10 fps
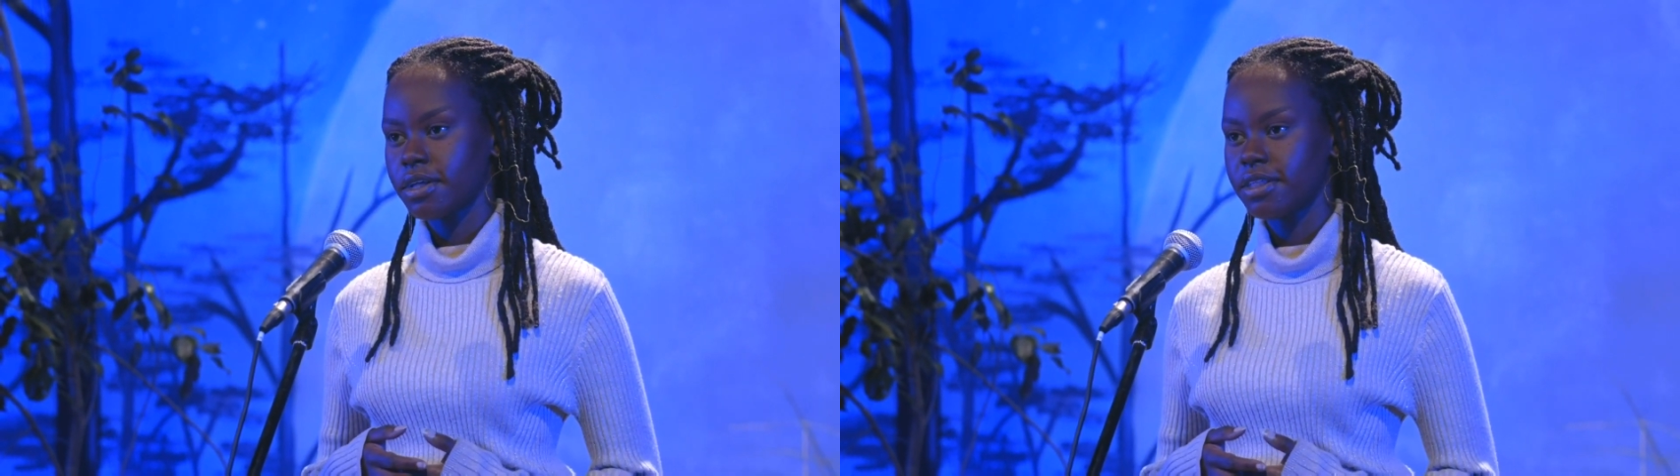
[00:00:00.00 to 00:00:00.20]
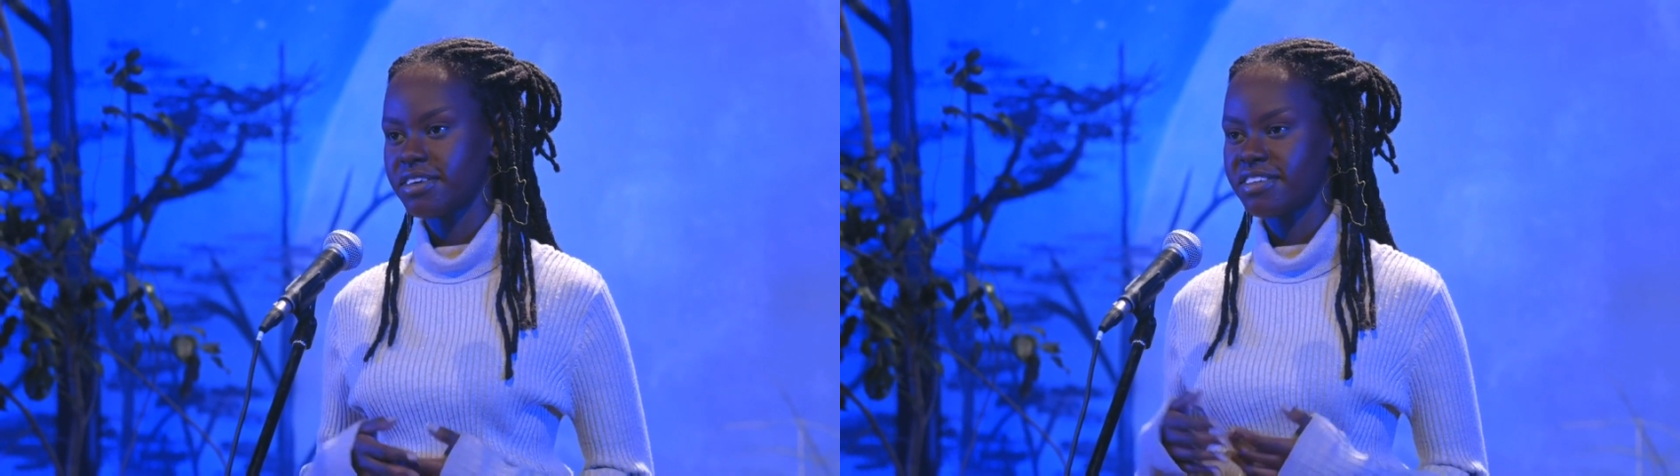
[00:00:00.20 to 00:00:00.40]

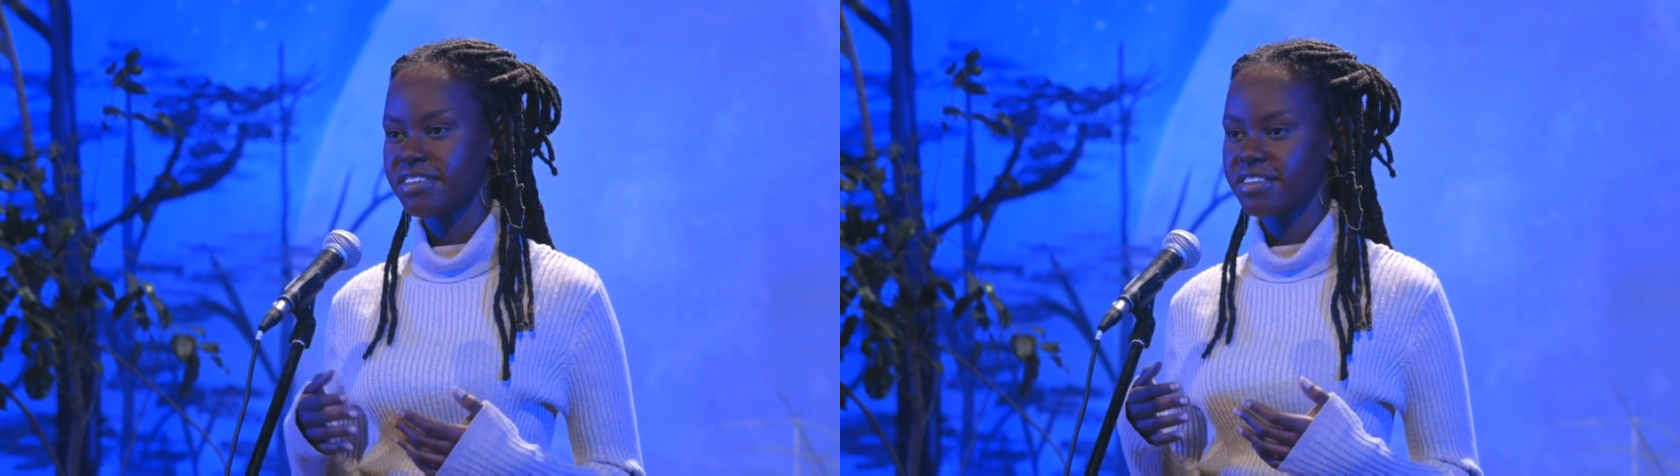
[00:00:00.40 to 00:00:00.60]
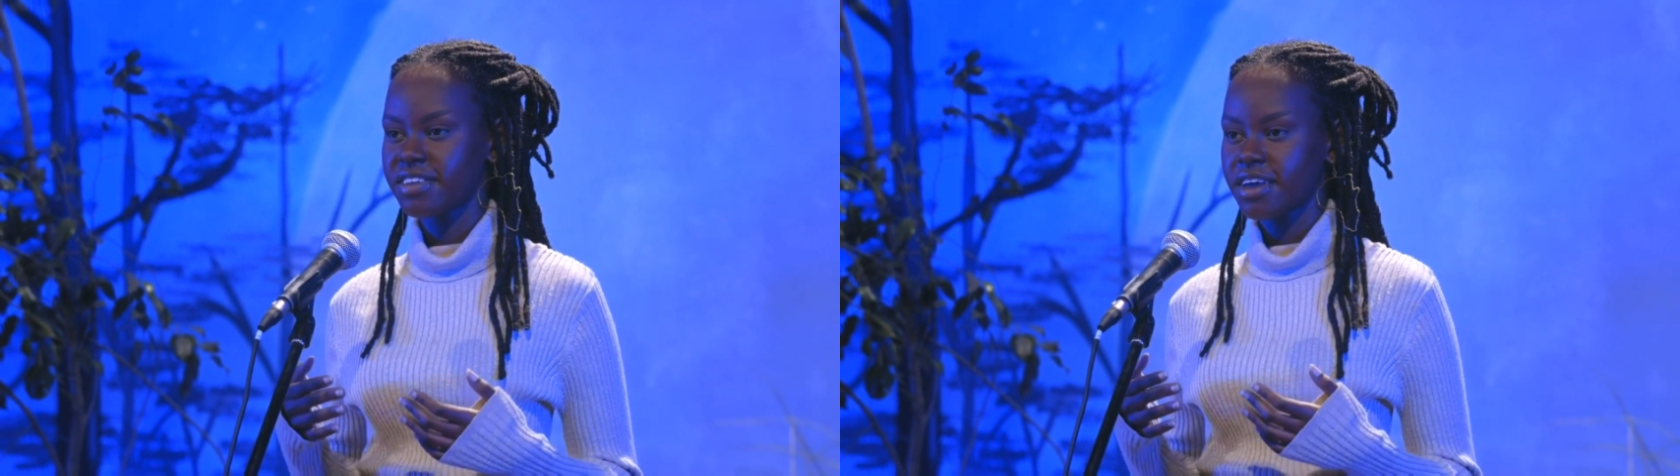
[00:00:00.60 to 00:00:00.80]
this
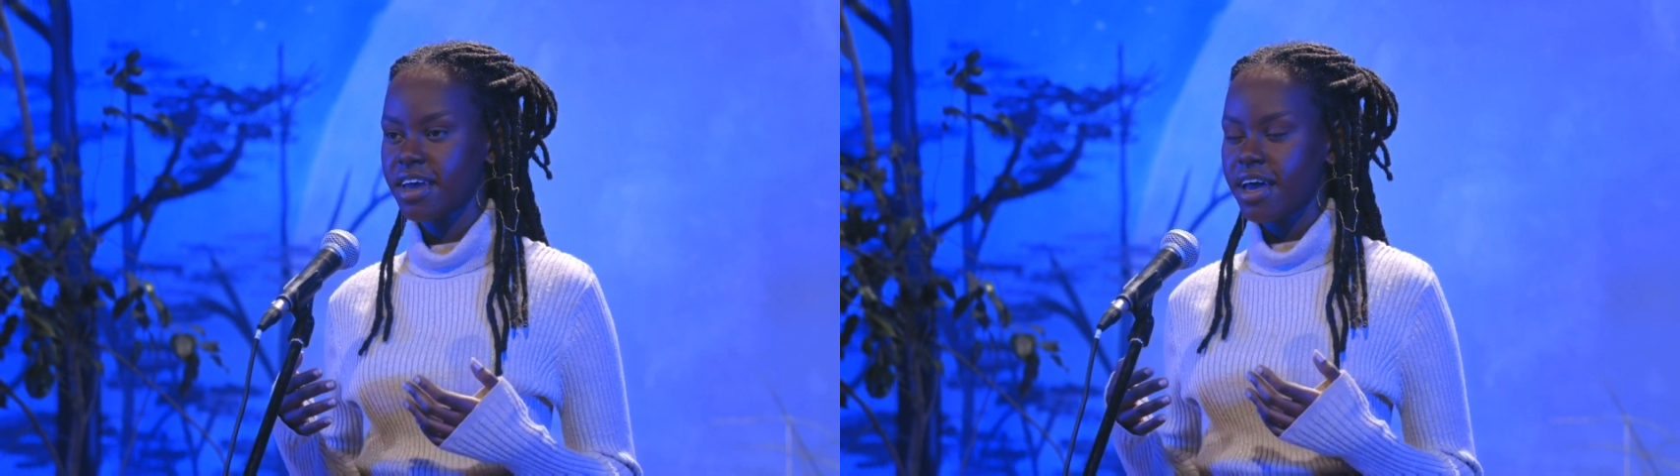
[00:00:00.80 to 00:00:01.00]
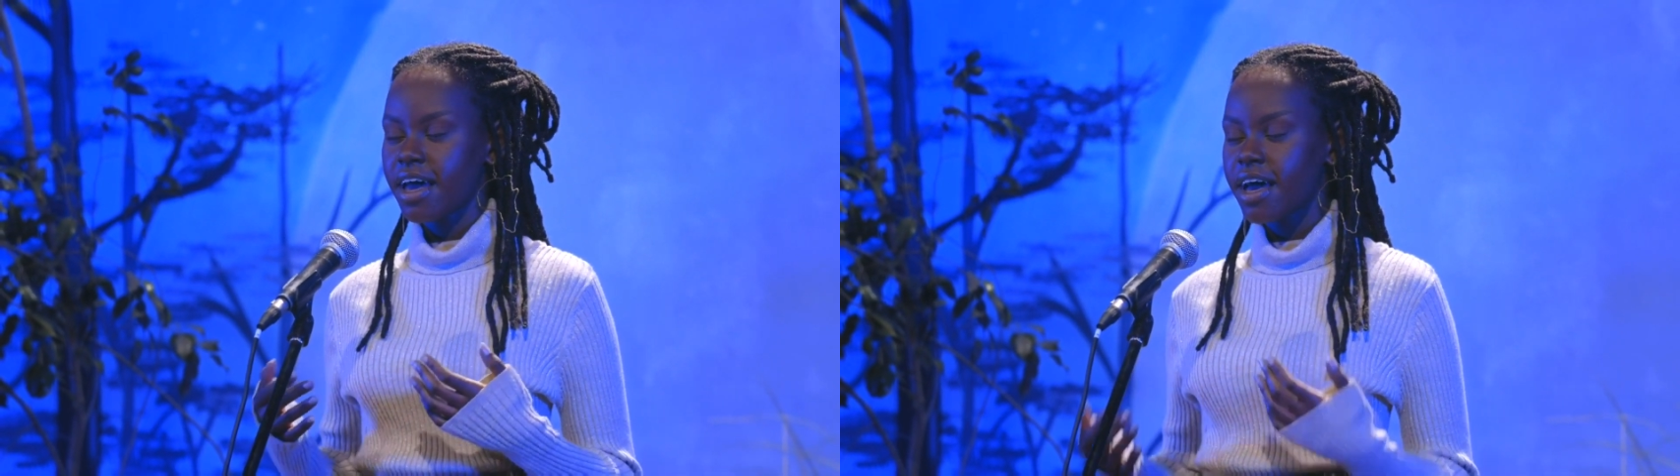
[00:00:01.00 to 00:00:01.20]

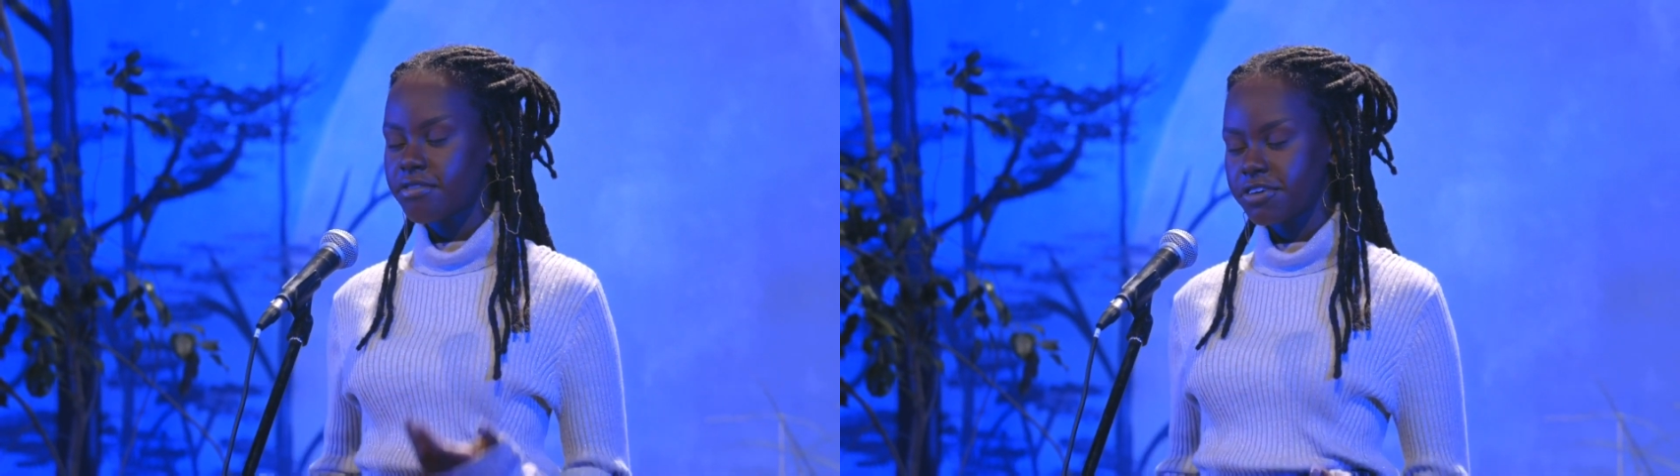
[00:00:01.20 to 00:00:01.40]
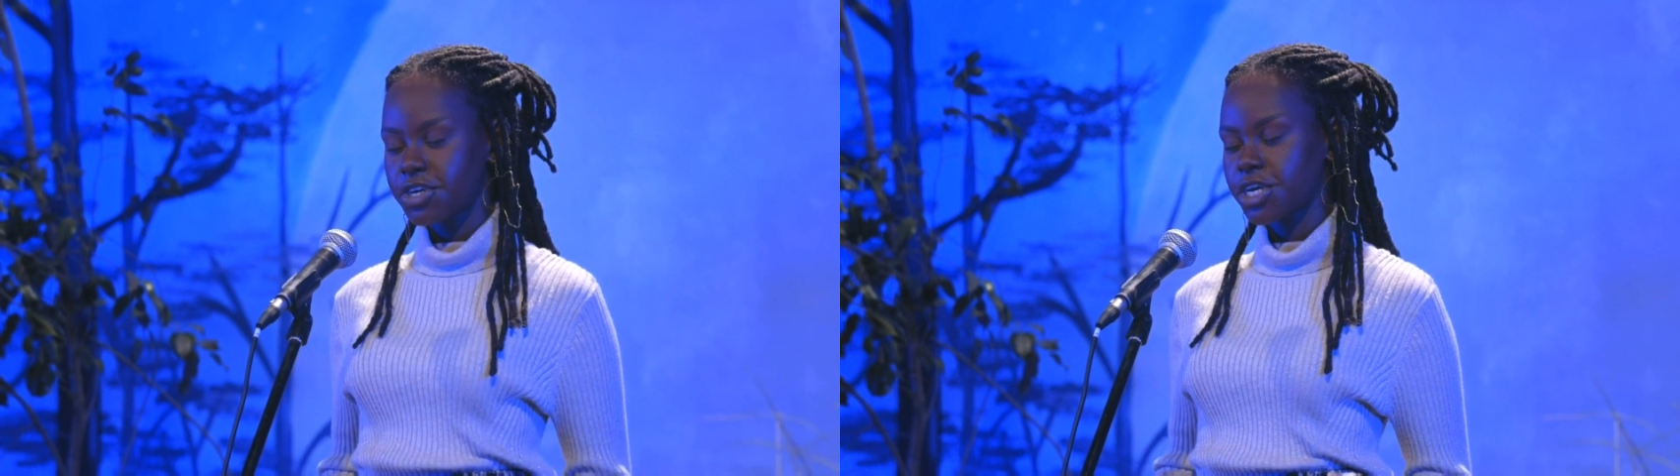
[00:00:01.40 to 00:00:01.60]

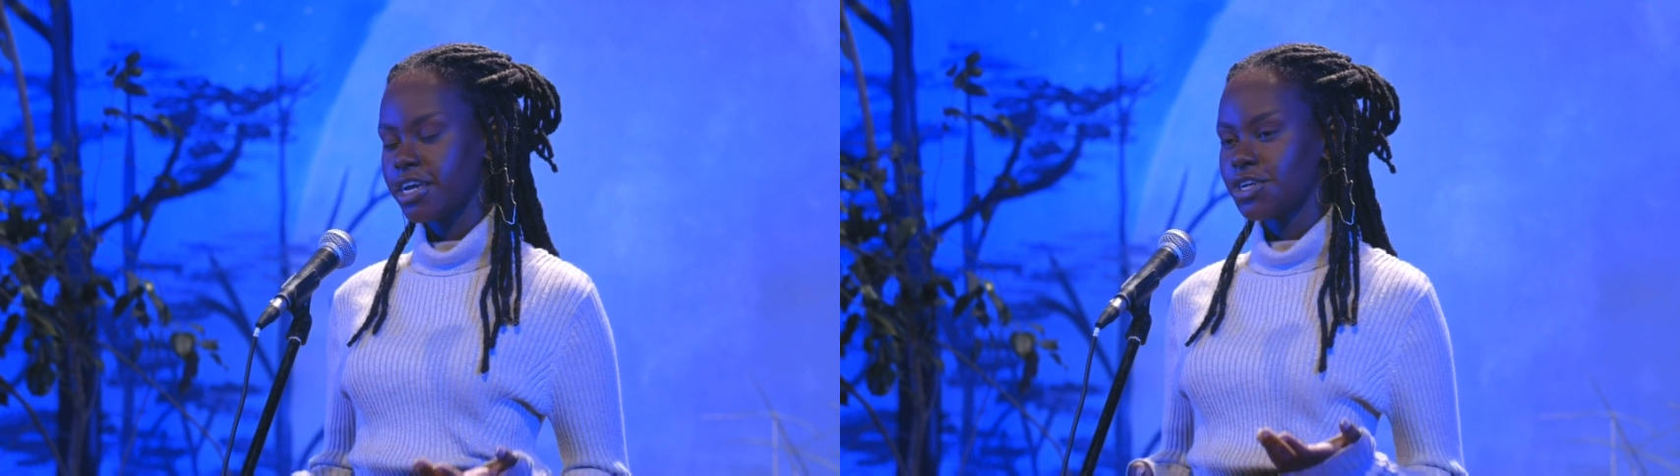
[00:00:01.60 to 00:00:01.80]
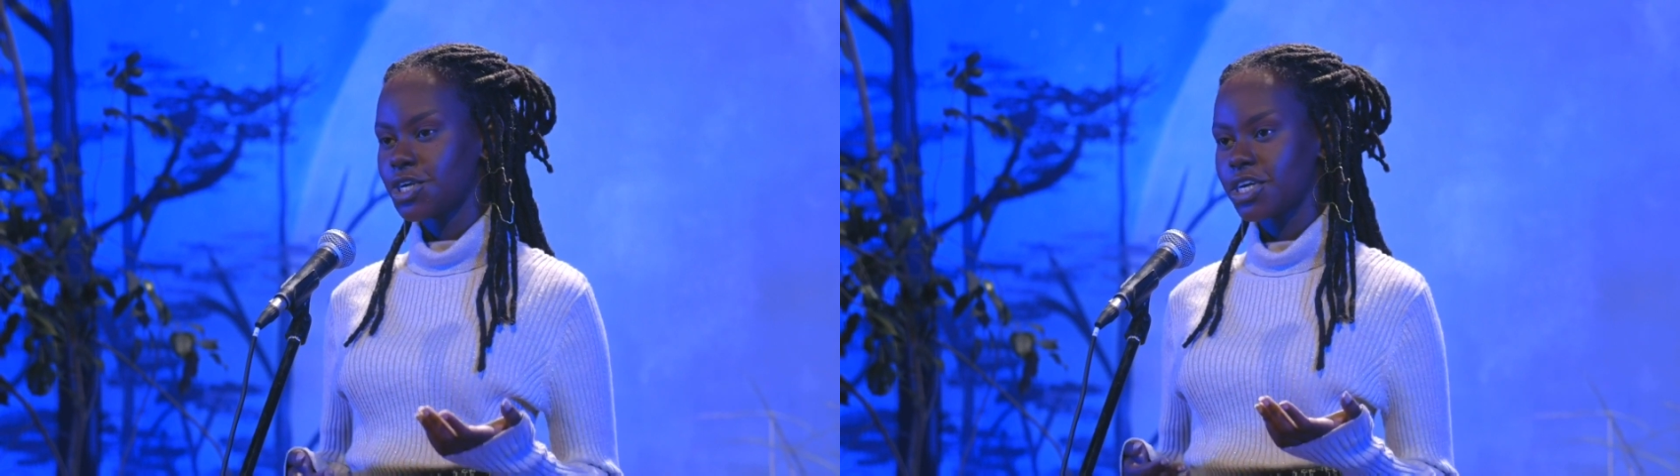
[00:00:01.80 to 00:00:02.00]

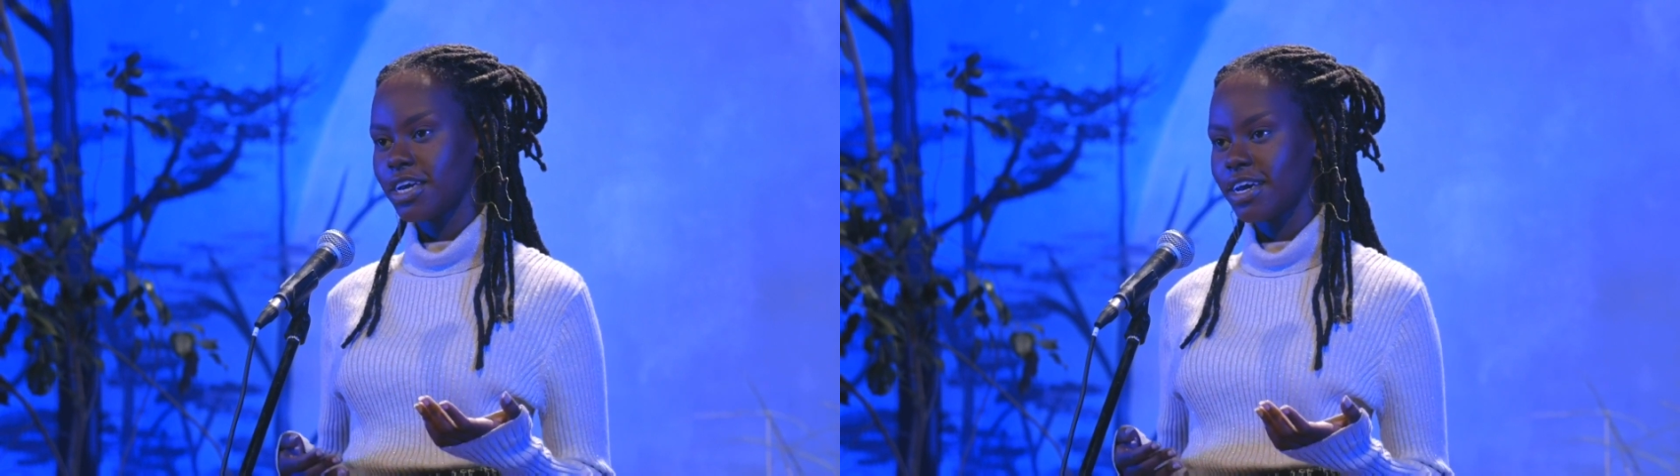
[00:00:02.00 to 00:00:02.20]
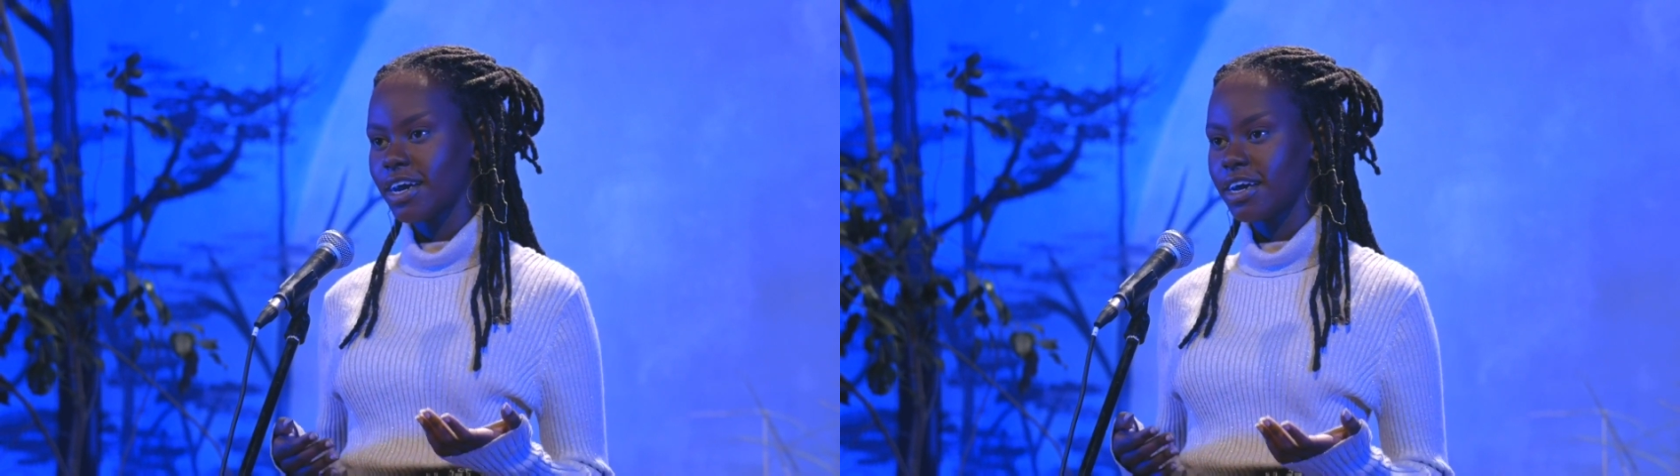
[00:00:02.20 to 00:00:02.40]
ever-changing,